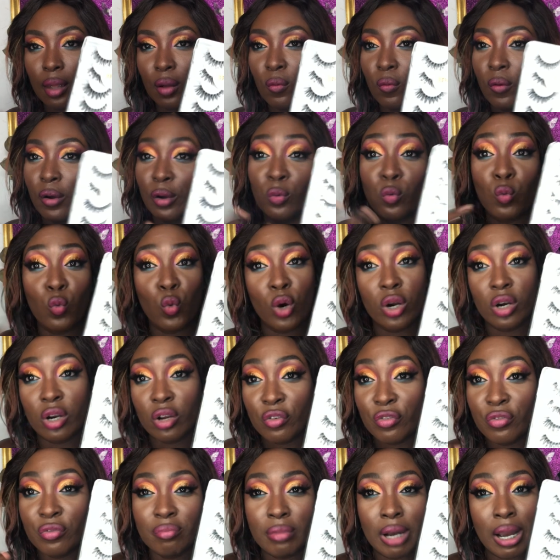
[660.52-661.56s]
And one
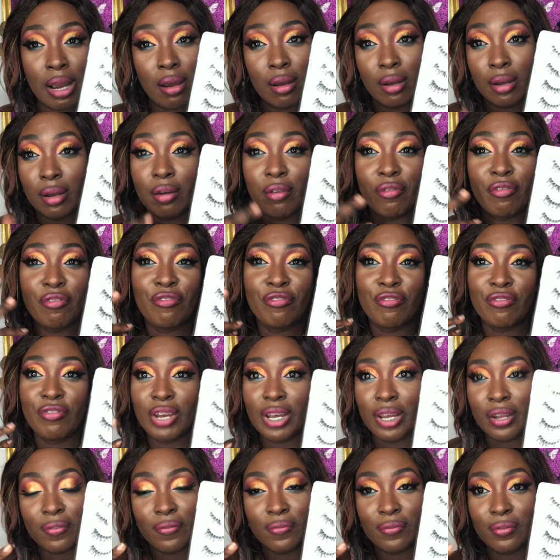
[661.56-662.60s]
of my
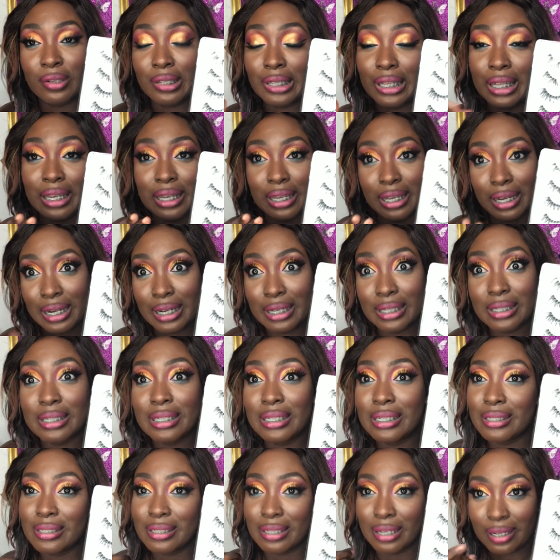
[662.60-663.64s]
faithful clients
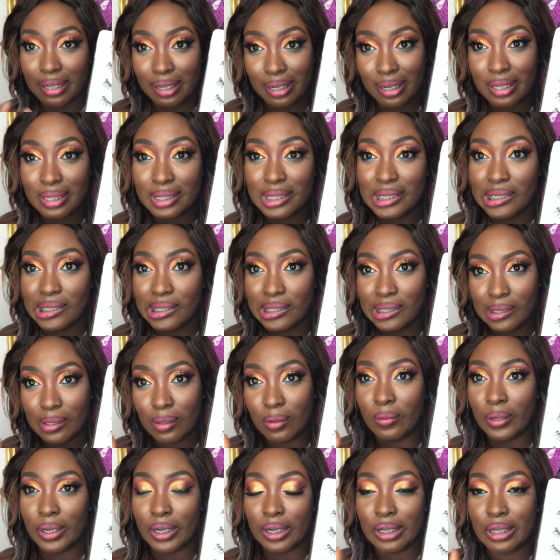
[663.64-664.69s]
is a glasses
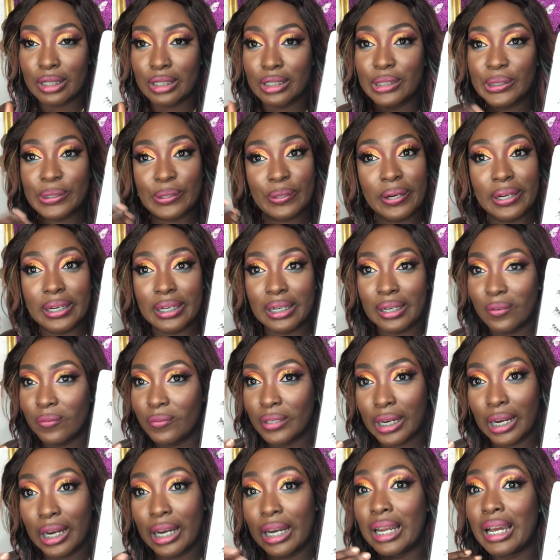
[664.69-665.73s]
wearer, so I
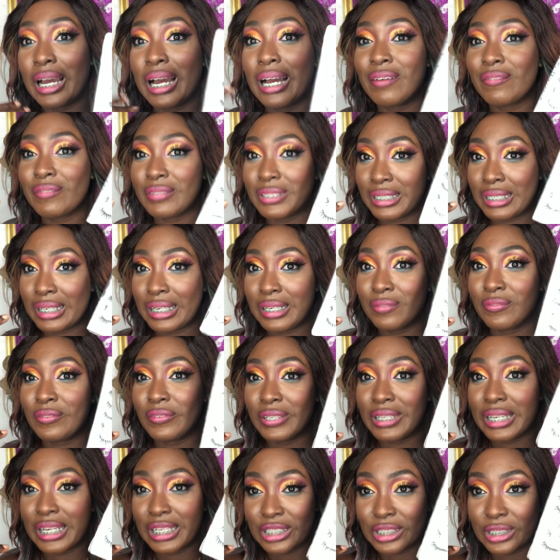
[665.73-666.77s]
definitely have to have
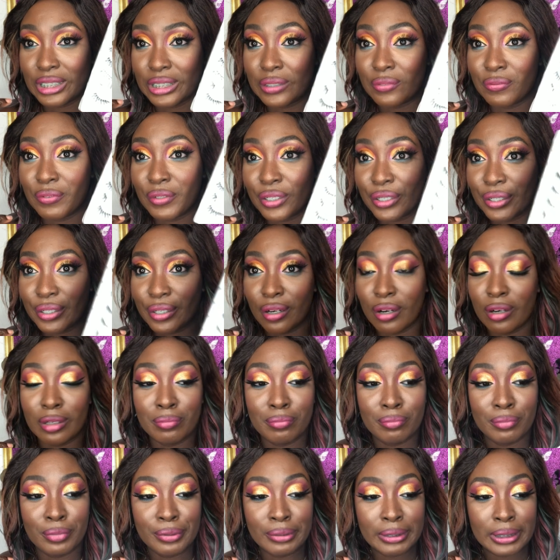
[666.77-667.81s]
lashes for her on
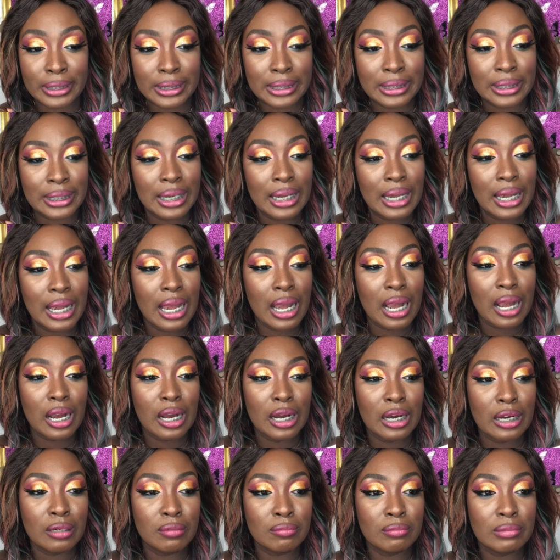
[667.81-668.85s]
board.
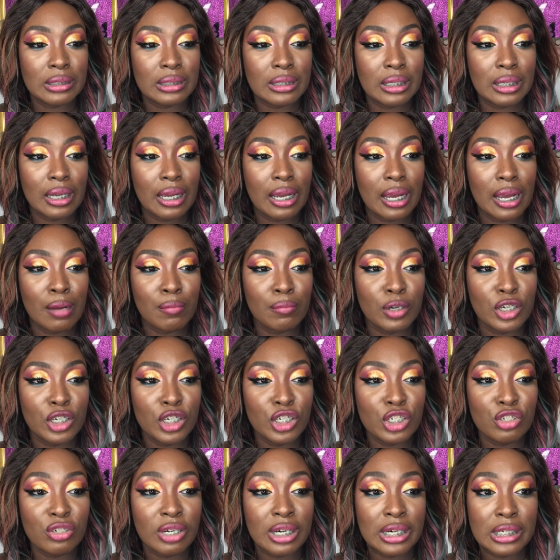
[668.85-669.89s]
So yeah, I'm gonna
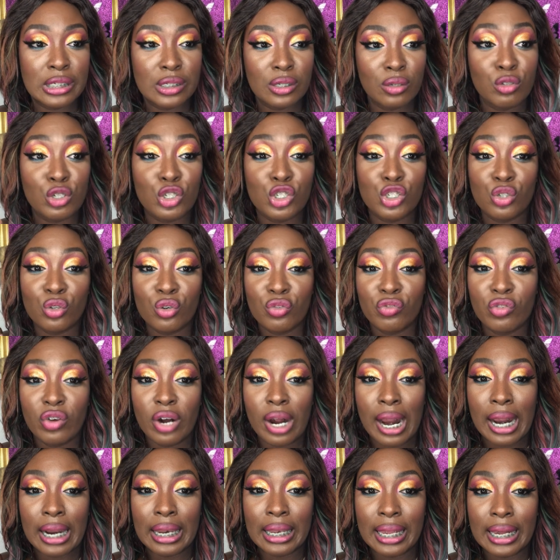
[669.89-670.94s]
try these out. So far
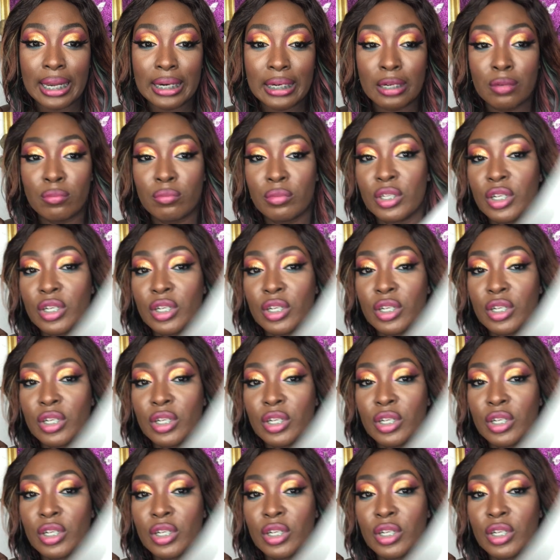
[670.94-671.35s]
I like them.